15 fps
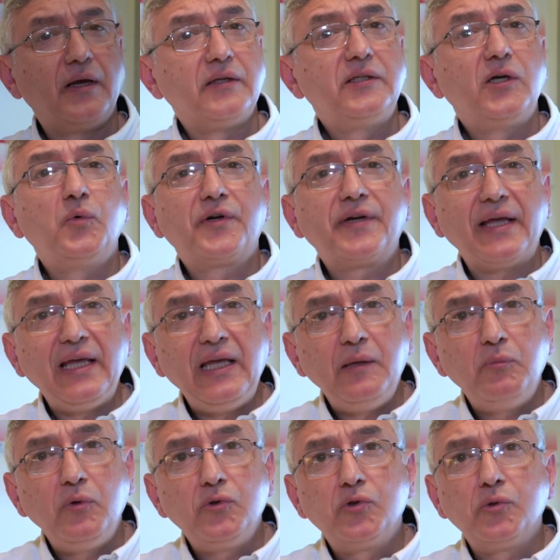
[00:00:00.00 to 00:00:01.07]
They were
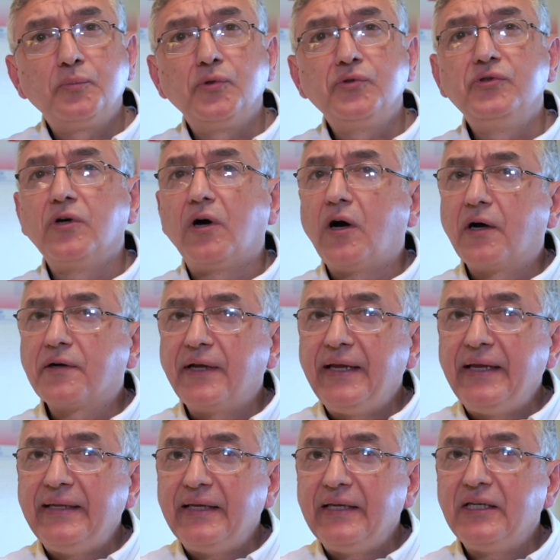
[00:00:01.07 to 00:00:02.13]
able to put the
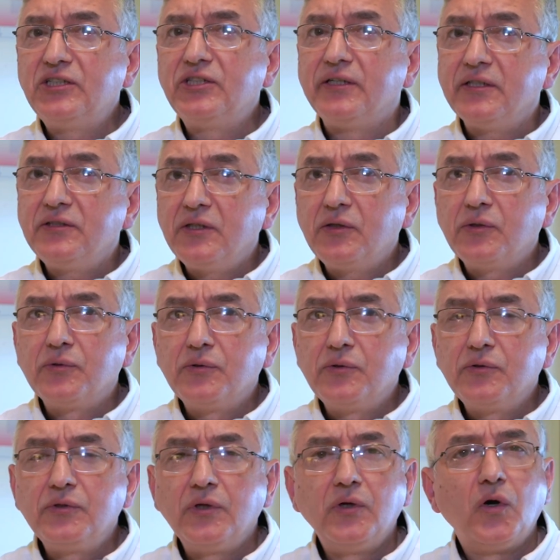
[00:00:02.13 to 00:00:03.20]
RNA genetic
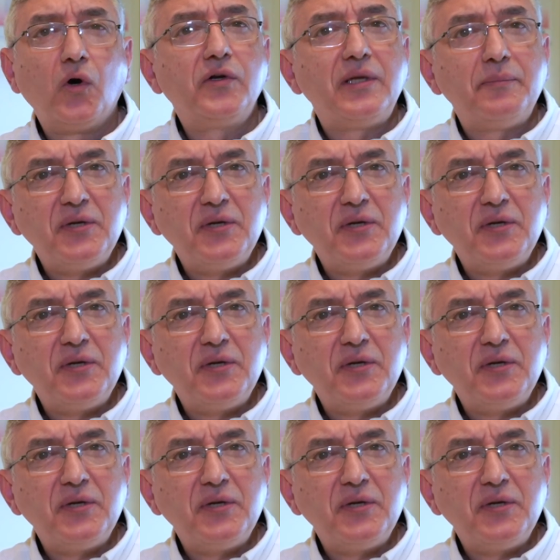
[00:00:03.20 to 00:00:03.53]
code on a